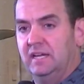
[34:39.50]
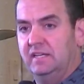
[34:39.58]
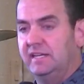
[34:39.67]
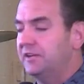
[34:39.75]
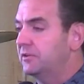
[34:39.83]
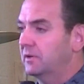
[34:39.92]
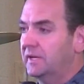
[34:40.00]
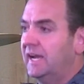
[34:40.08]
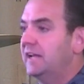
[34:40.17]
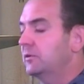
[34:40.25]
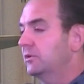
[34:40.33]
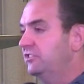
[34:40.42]
And yet her
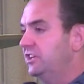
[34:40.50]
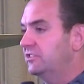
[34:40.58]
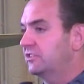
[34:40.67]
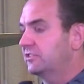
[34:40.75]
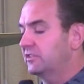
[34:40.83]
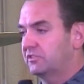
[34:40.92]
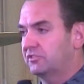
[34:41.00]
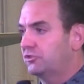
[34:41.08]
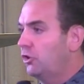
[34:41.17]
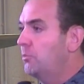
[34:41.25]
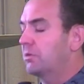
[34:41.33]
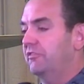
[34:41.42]
encounter with Jesus is
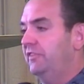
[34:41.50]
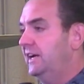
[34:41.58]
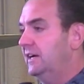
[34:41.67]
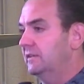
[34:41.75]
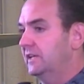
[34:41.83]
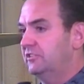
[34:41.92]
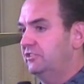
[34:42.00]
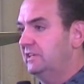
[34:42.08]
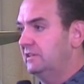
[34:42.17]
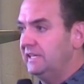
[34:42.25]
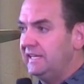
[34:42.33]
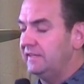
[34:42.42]
so profound that
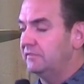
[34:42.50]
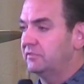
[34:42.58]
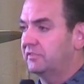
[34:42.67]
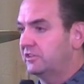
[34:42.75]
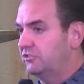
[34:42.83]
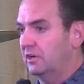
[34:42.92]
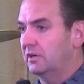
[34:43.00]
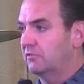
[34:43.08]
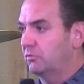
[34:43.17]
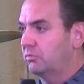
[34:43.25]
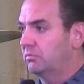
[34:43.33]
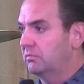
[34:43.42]
she leaves the jug
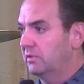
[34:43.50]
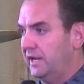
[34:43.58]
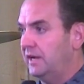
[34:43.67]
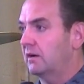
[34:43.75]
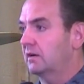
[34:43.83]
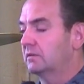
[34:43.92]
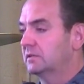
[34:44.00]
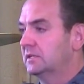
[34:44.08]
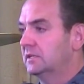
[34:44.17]
of there